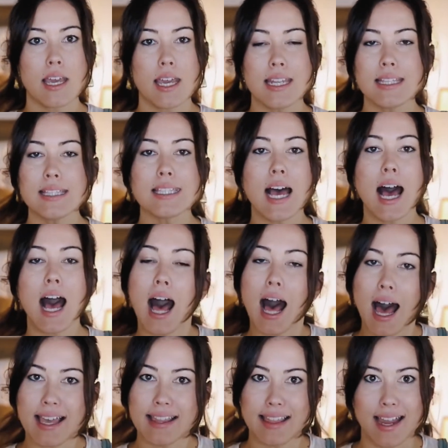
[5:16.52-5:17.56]
it needs to
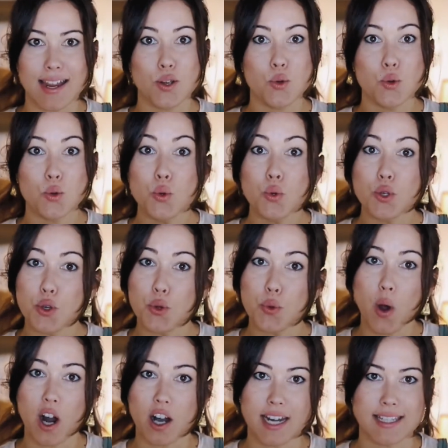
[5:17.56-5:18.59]
highlight who
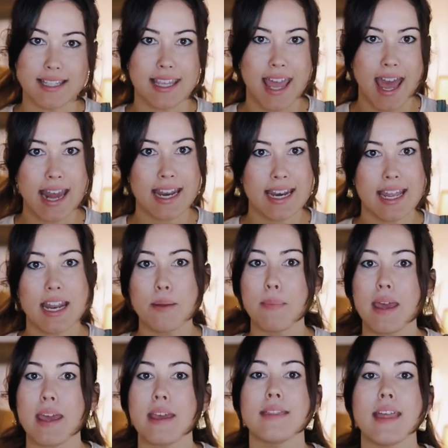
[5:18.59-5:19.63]
you are as a candidate
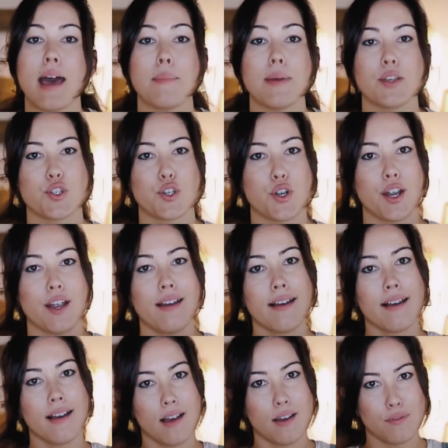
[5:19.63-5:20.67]
and paint that picture
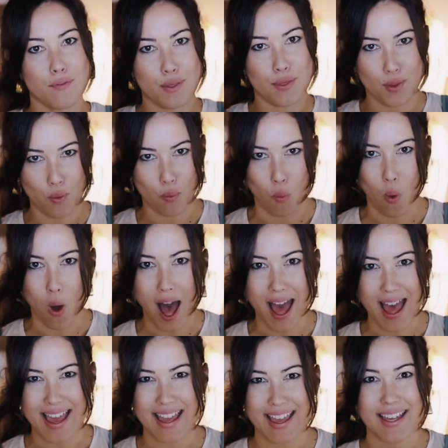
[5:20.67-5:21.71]
of the
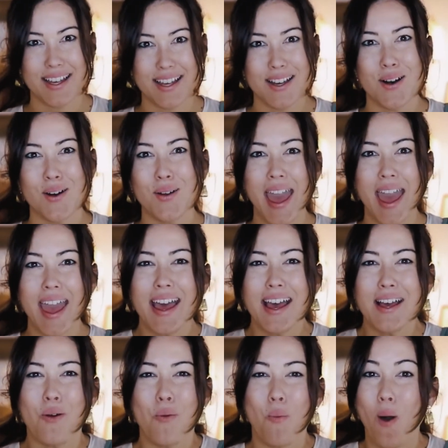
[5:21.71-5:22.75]
why. Okay.
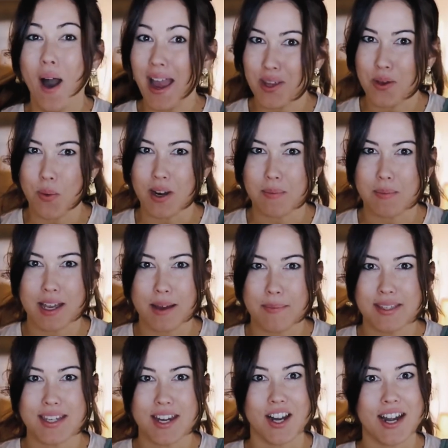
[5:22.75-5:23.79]
Why do you want to become
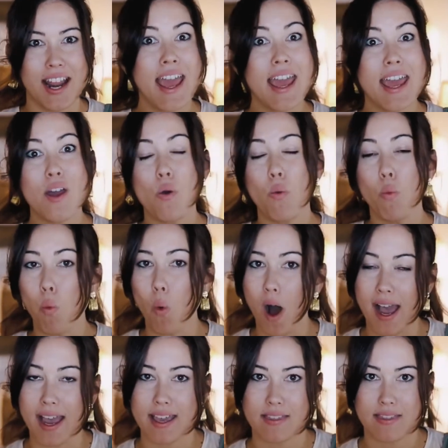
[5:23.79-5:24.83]
a CRNA?
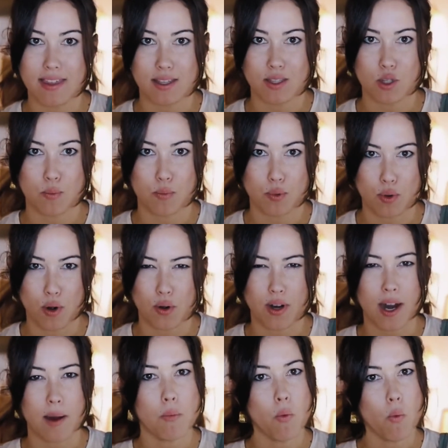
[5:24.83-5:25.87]
Why this
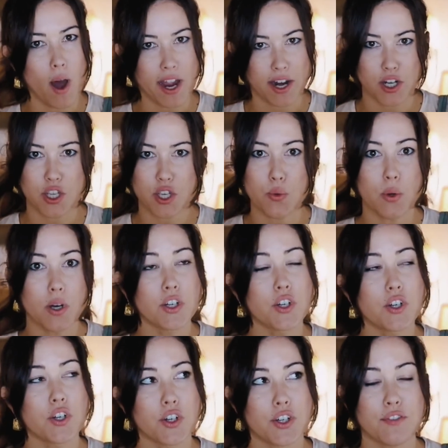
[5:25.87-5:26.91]
program? Why are you a
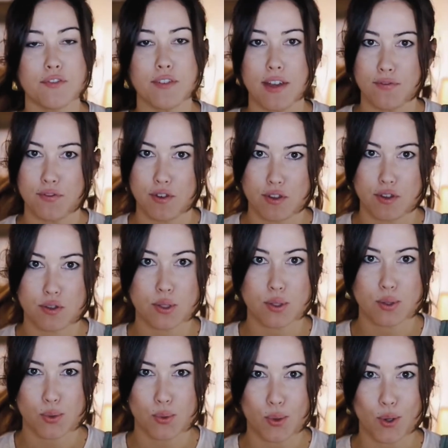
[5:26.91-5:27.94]
good fit for this
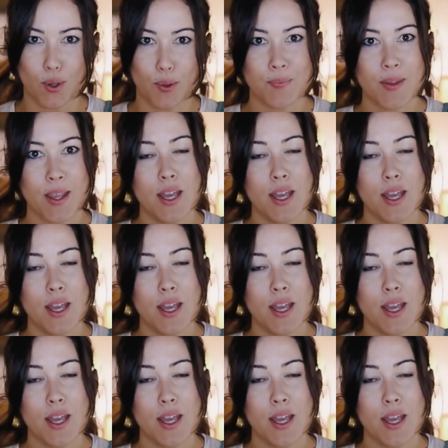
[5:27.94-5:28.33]
school?